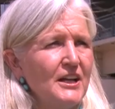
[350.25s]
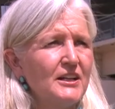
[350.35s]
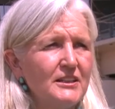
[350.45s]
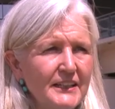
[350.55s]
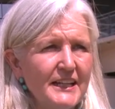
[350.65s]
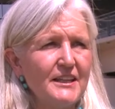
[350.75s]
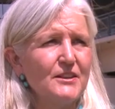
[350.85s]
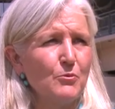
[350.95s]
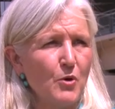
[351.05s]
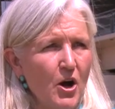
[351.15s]
clean
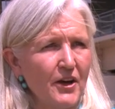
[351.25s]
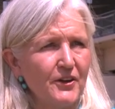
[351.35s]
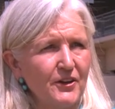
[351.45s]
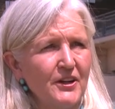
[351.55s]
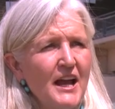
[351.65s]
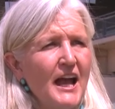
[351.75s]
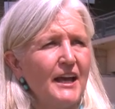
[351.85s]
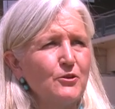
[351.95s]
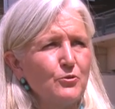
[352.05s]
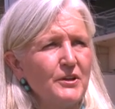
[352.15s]
the water,
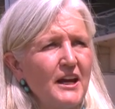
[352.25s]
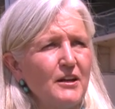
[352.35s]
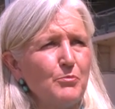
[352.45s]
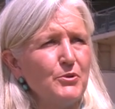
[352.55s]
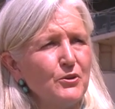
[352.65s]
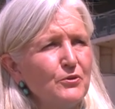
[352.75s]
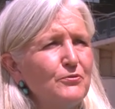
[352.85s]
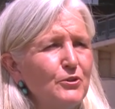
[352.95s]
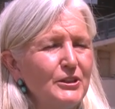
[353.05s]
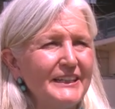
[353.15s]
and create a
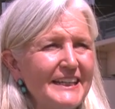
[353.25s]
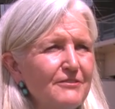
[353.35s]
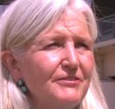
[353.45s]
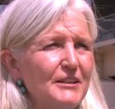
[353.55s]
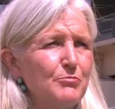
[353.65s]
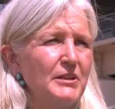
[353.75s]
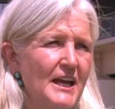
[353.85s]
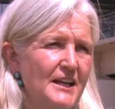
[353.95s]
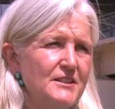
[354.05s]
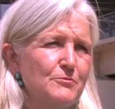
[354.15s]
beautiful leafy
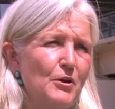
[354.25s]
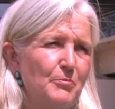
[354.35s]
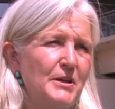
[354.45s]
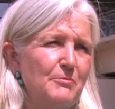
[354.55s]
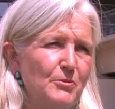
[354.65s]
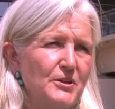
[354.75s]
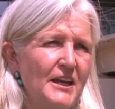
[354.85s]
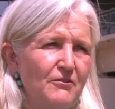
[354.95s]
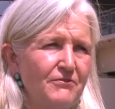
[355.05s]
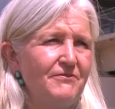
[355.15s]
place where people
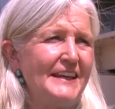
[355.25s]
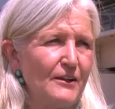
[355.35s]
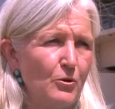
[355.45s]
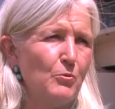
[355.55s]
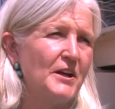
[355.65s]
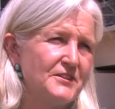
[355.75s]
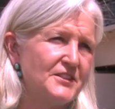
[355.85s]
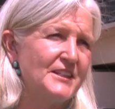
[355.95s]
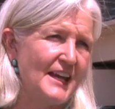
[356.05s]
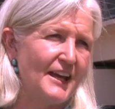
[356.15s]
can feel once
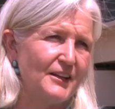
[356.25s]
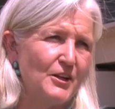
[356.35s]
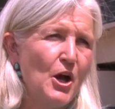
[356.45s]
again